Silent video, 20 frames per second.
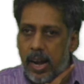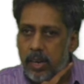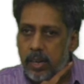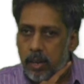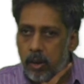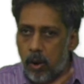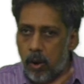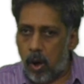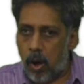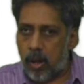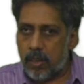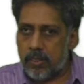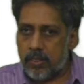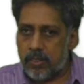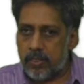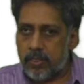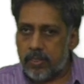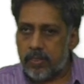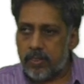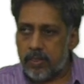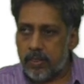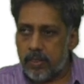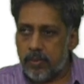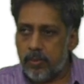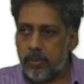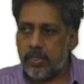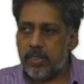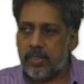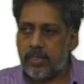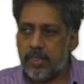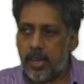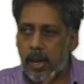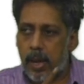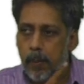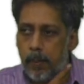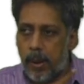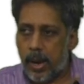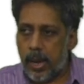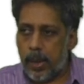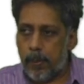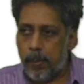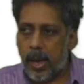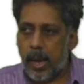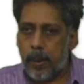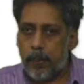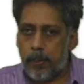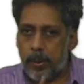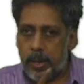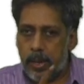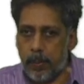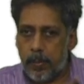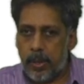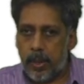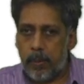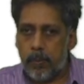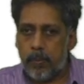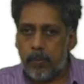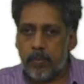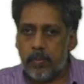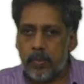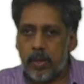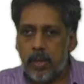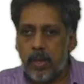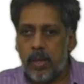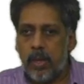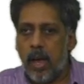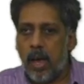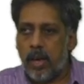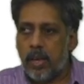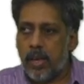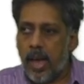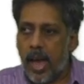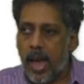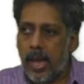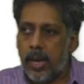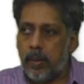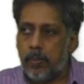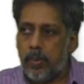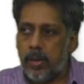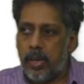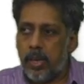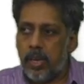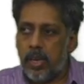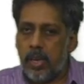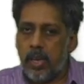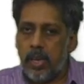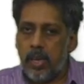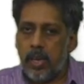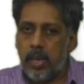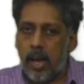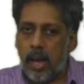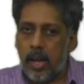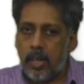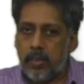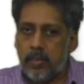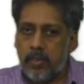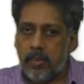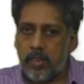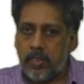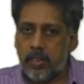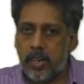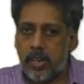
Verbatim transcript: loss, which is a buyback premium, can be adjusted